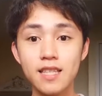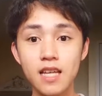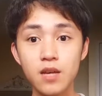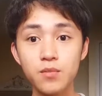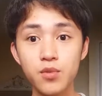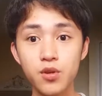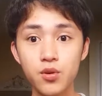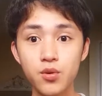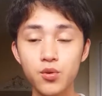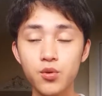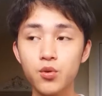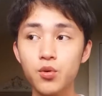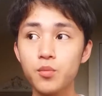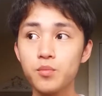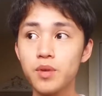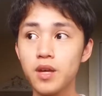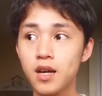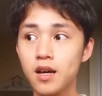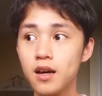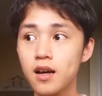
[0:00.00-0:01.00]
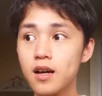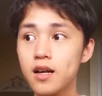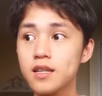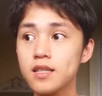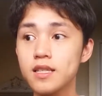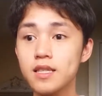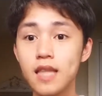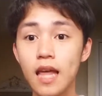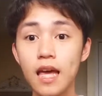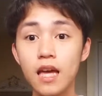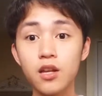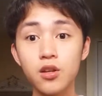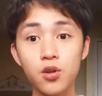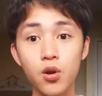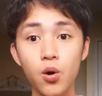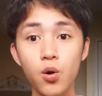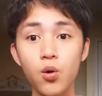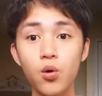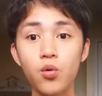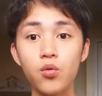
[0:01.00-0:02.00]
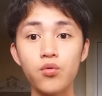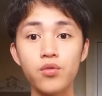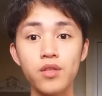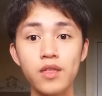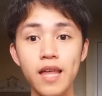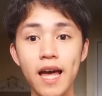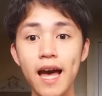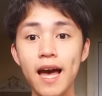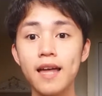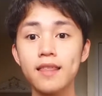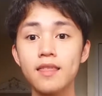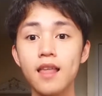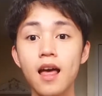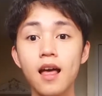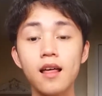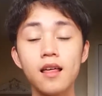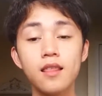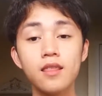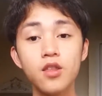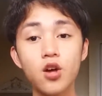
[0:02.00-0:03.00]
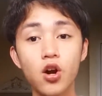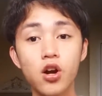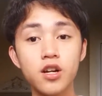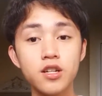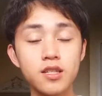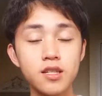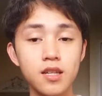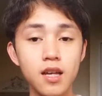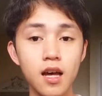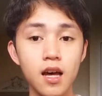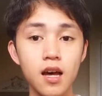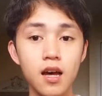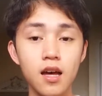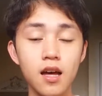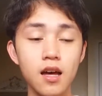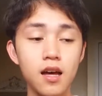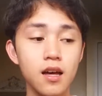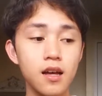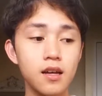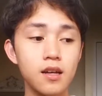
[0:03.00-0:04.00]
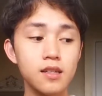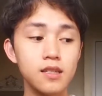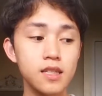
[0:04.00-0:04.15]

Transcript: debut because they know that their uh,